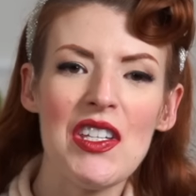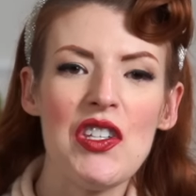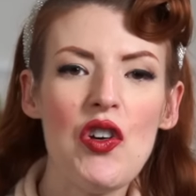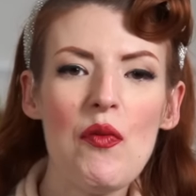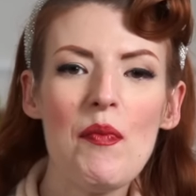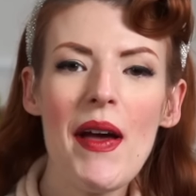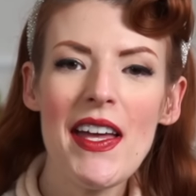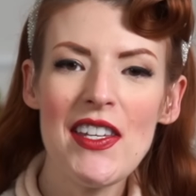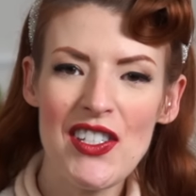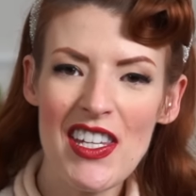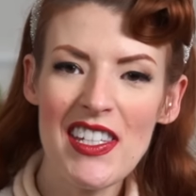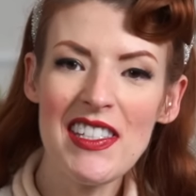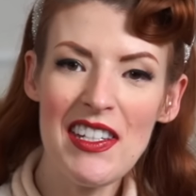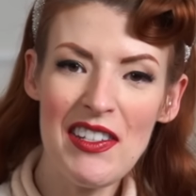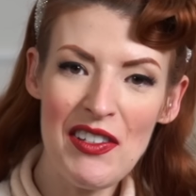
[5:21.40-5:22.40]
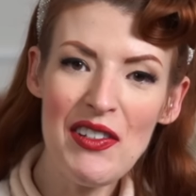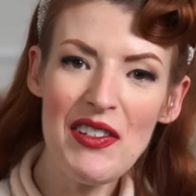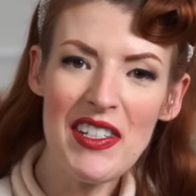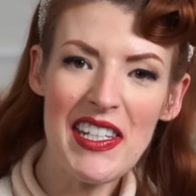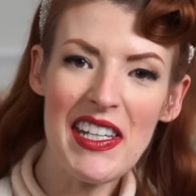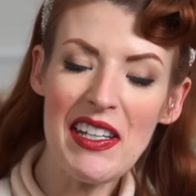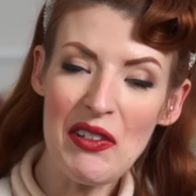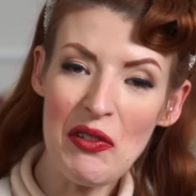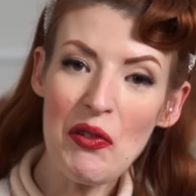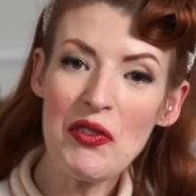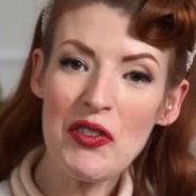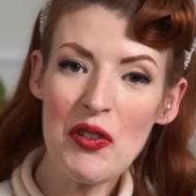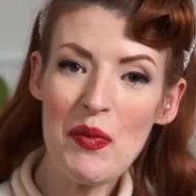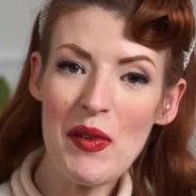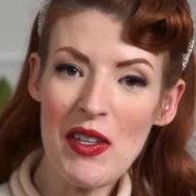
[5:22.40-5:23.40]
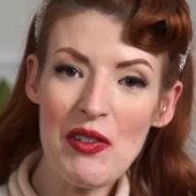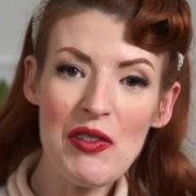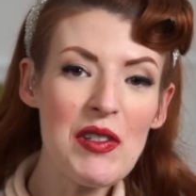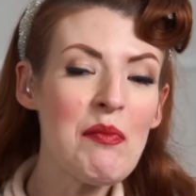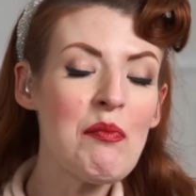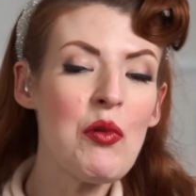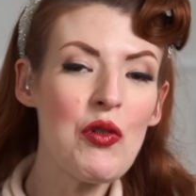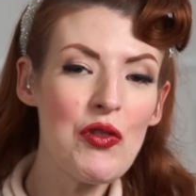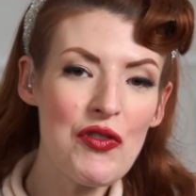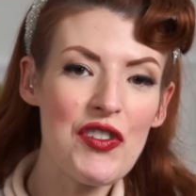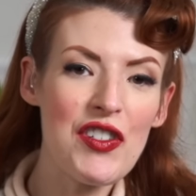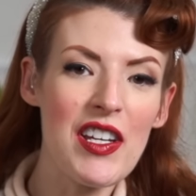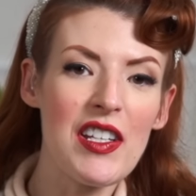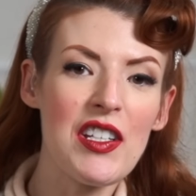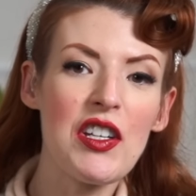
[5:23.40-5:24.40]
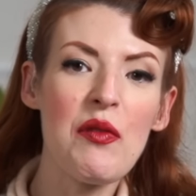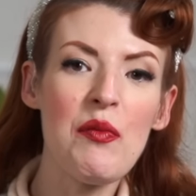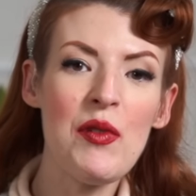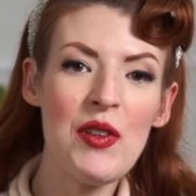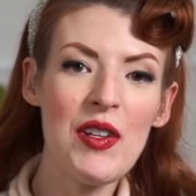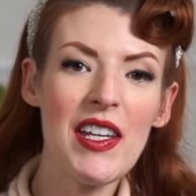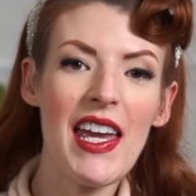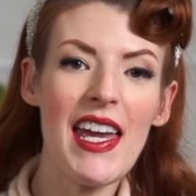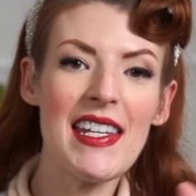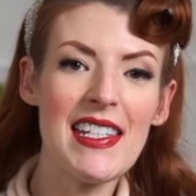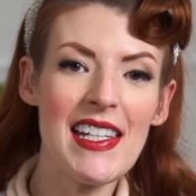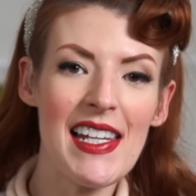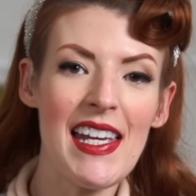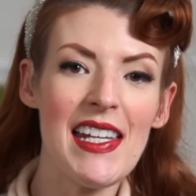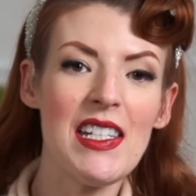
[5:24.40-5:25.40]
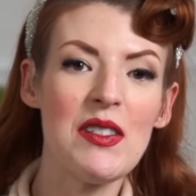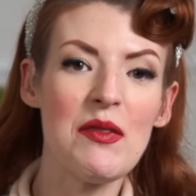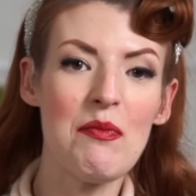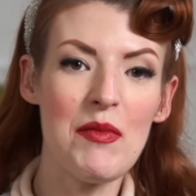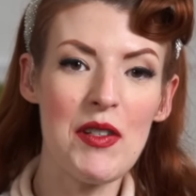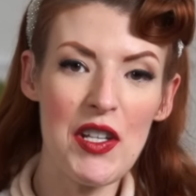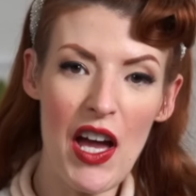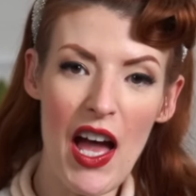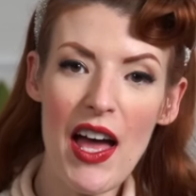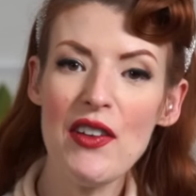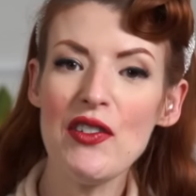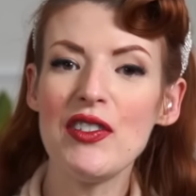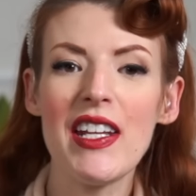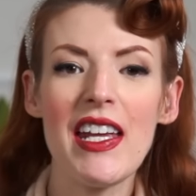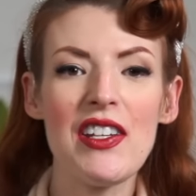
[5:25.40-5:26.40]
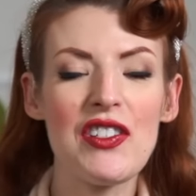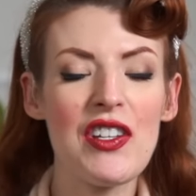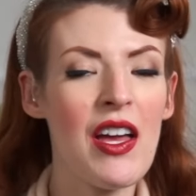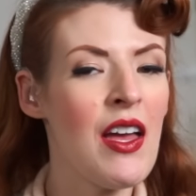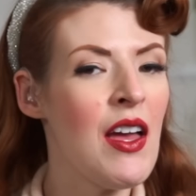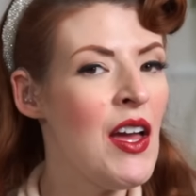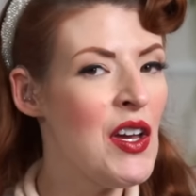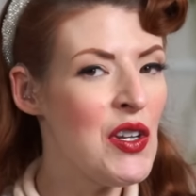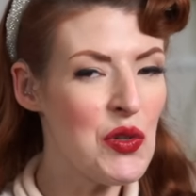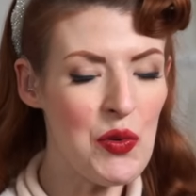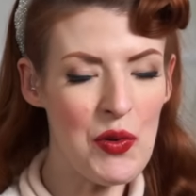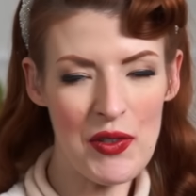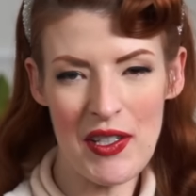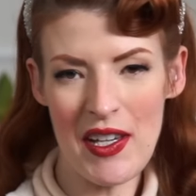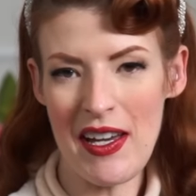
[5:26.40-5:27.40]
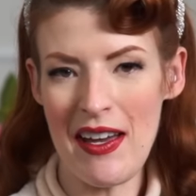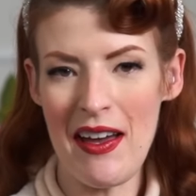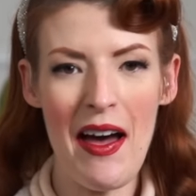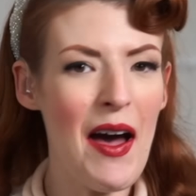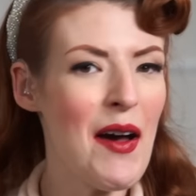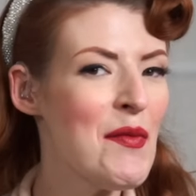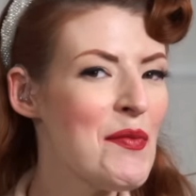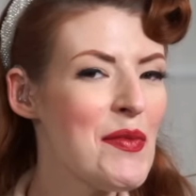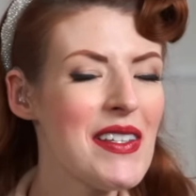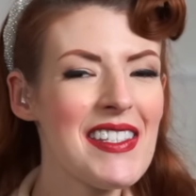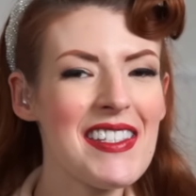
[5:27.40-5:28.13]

Your bare chested nudity could also be used in portraiture to communicate a lady's maternal nature towards her humble